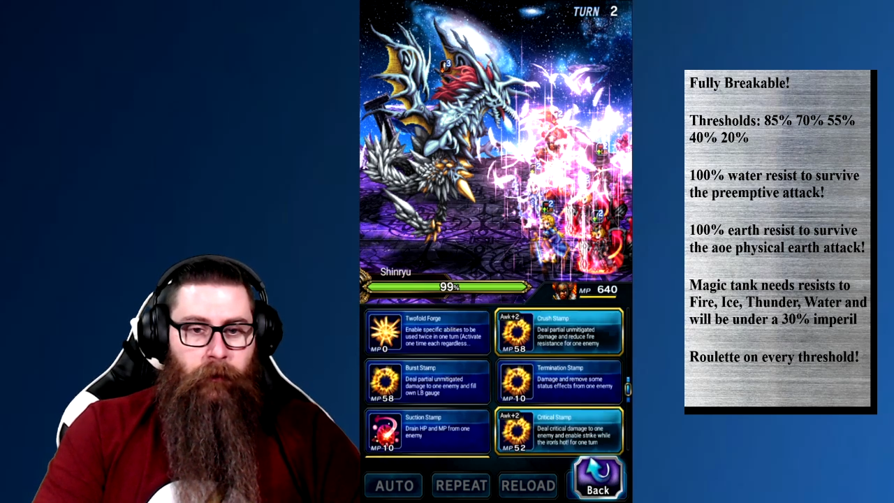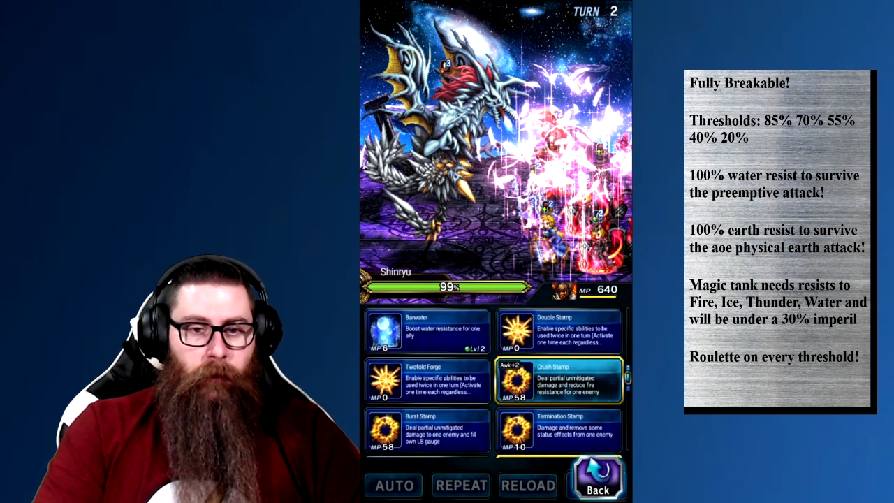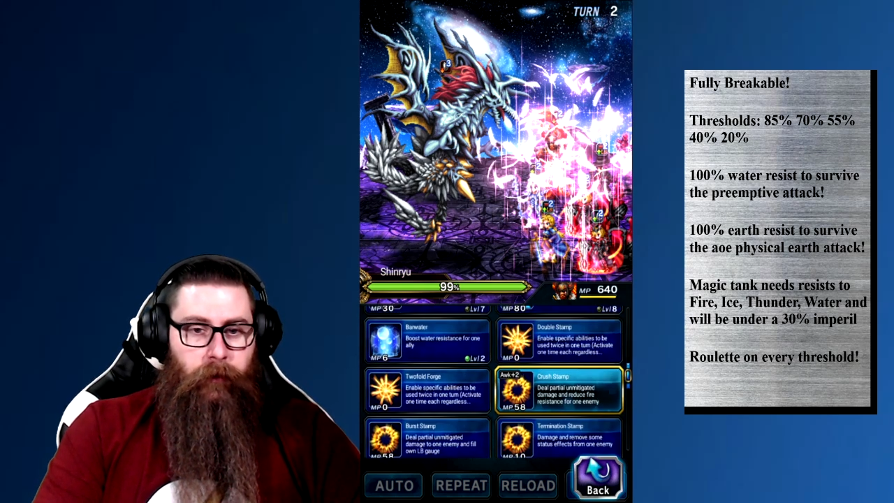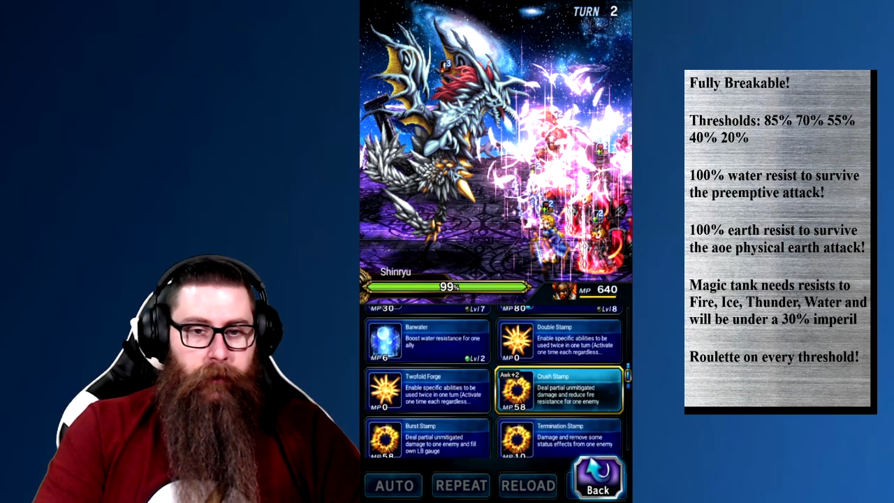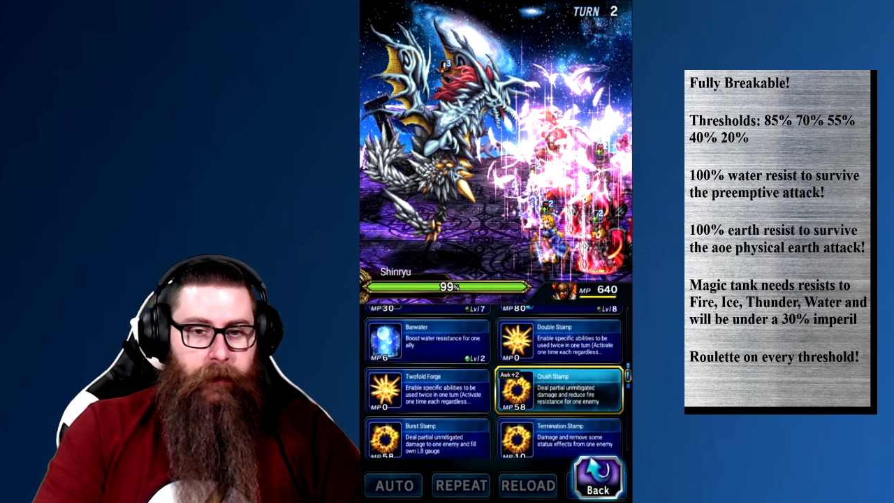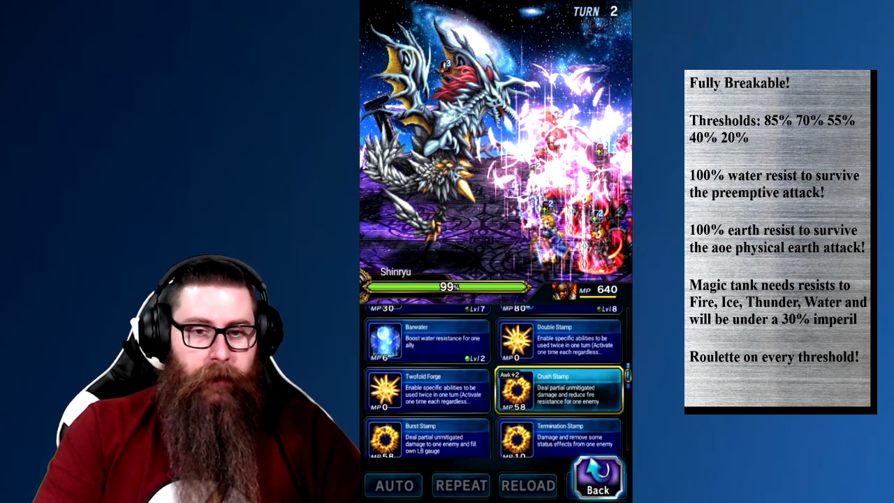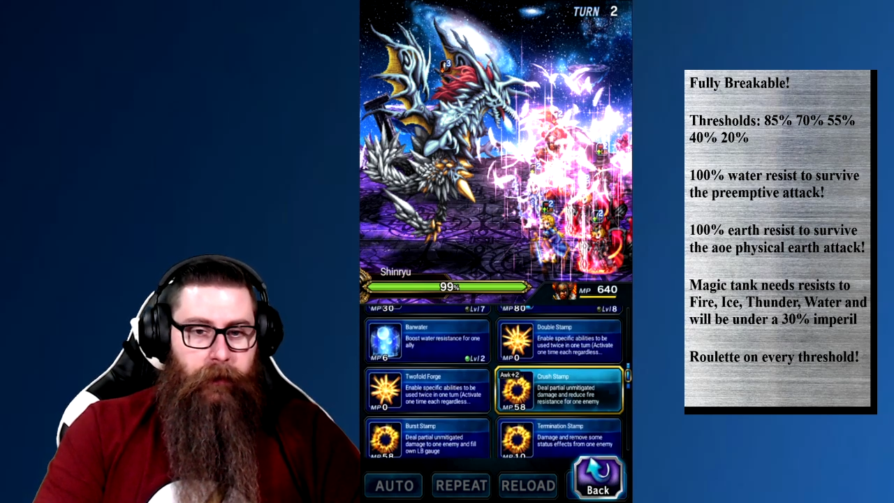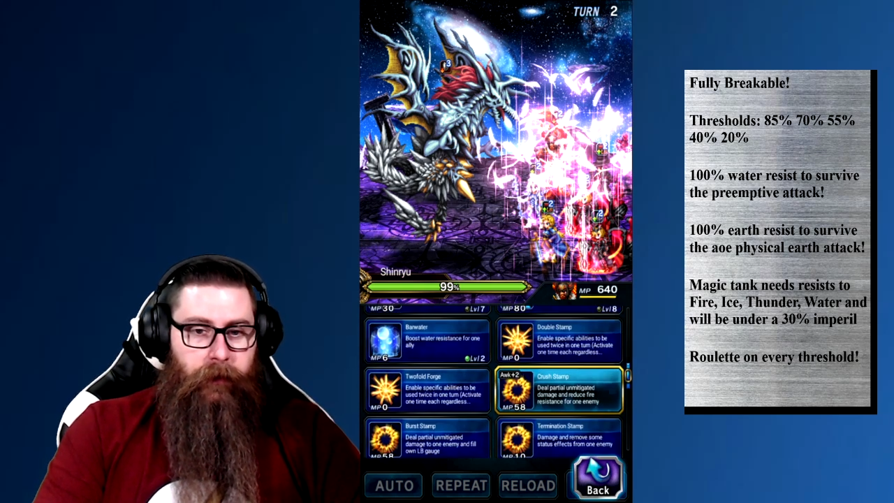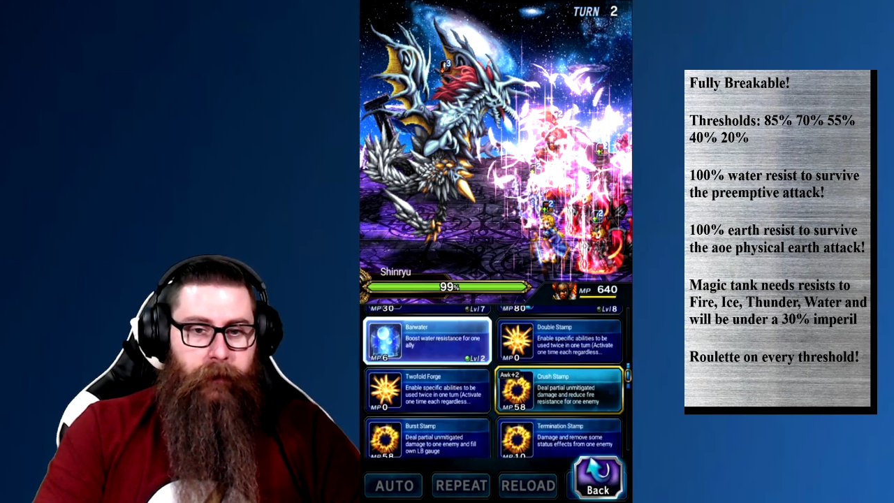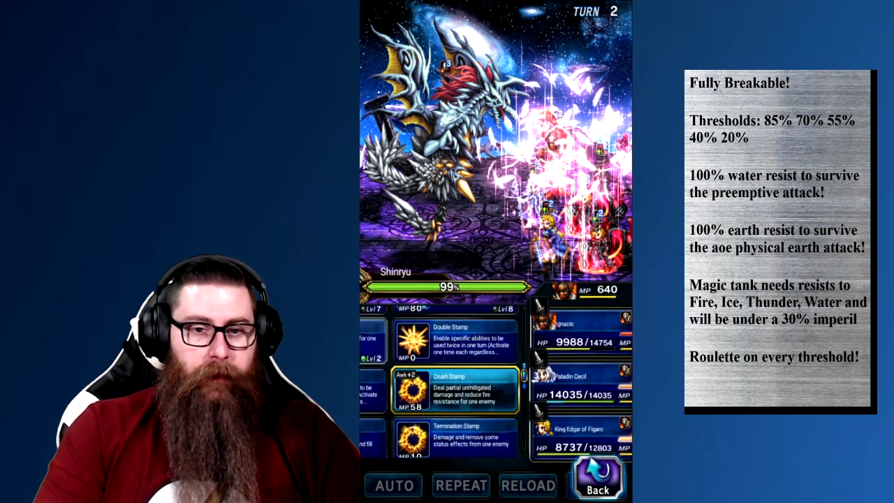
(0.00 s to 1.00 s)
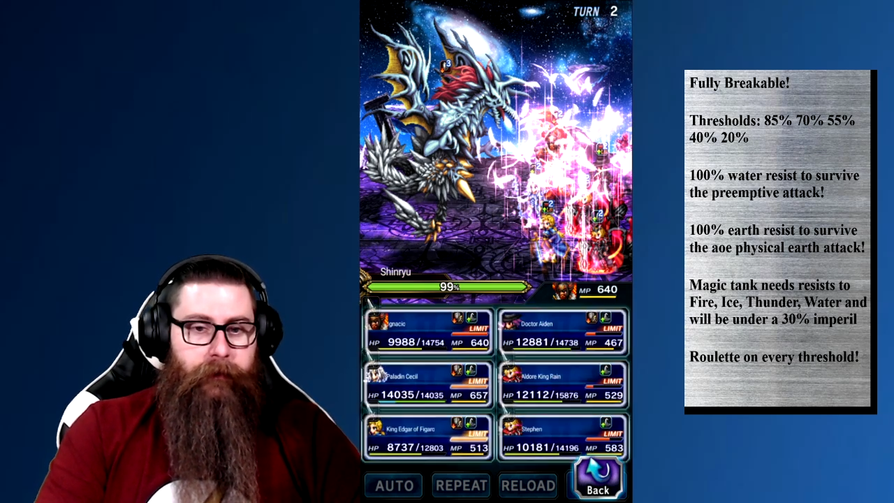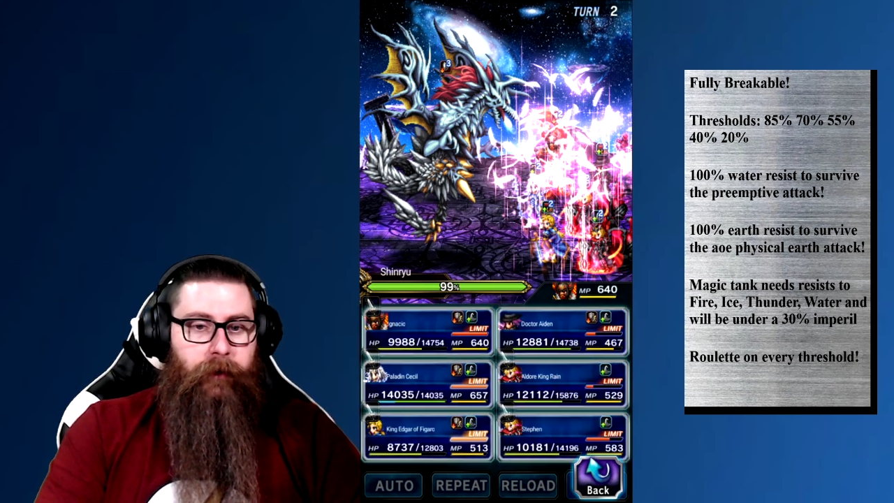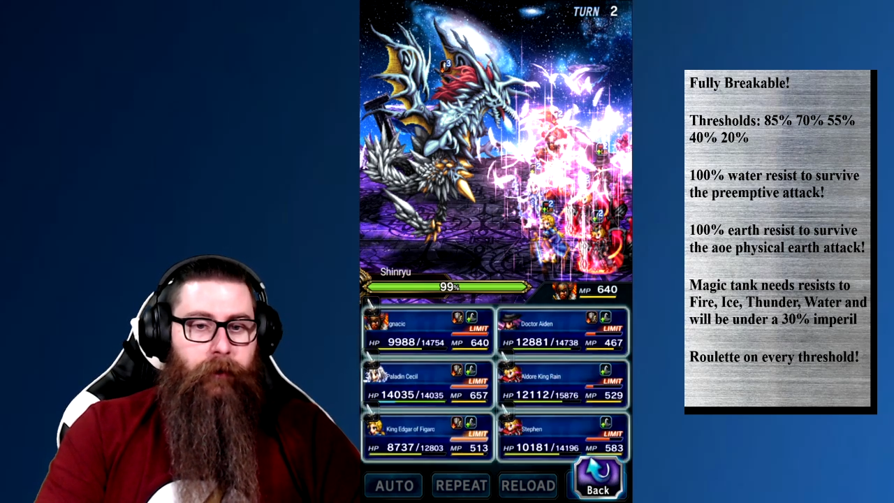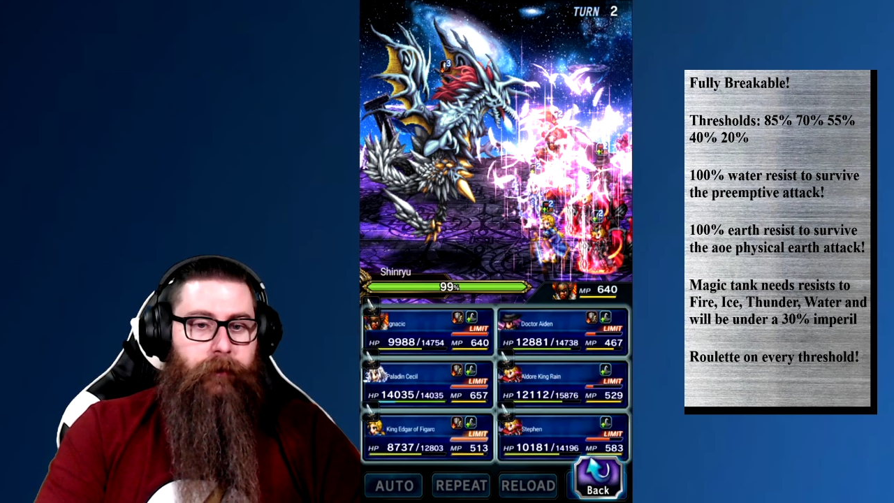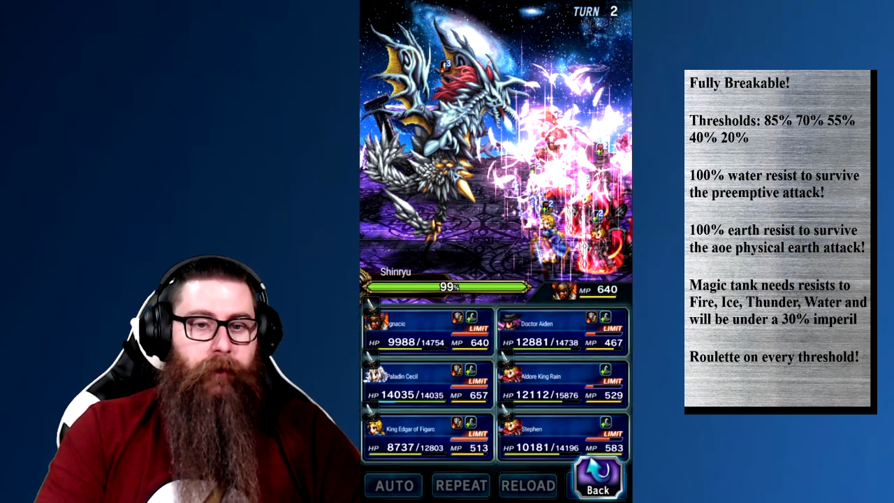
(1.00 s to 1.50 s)
We're going to get
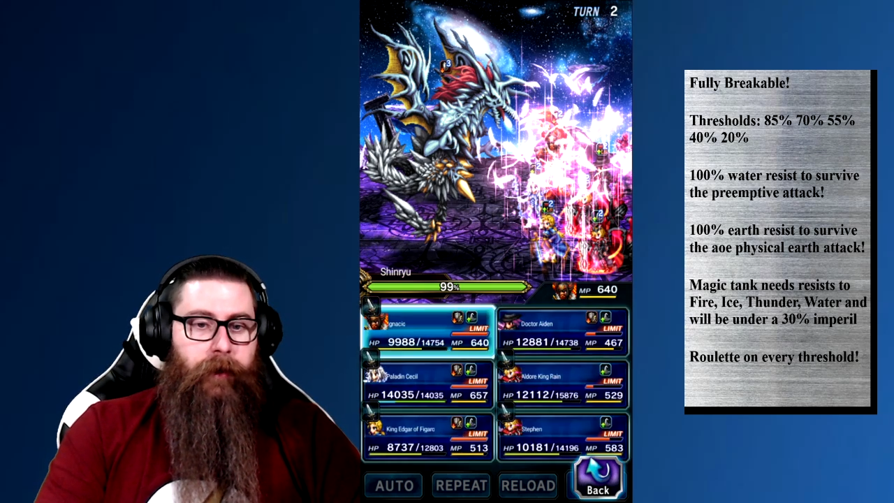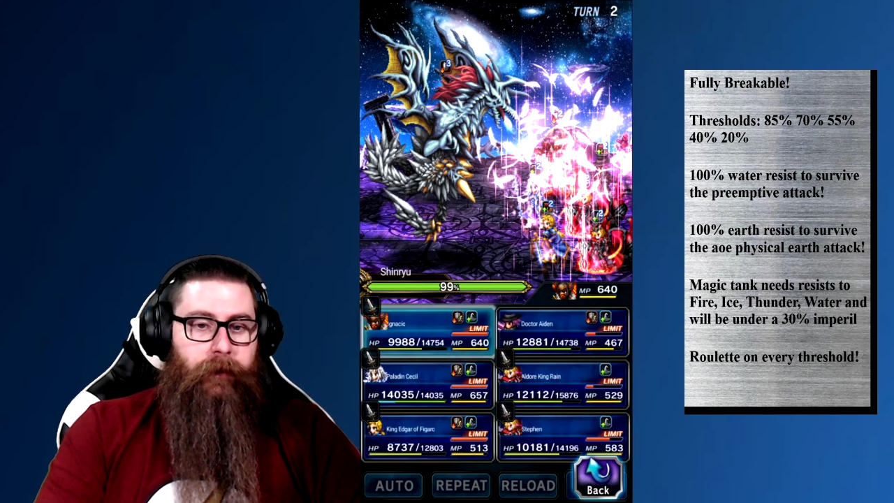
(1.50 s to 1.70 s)
Ignacio to go ahead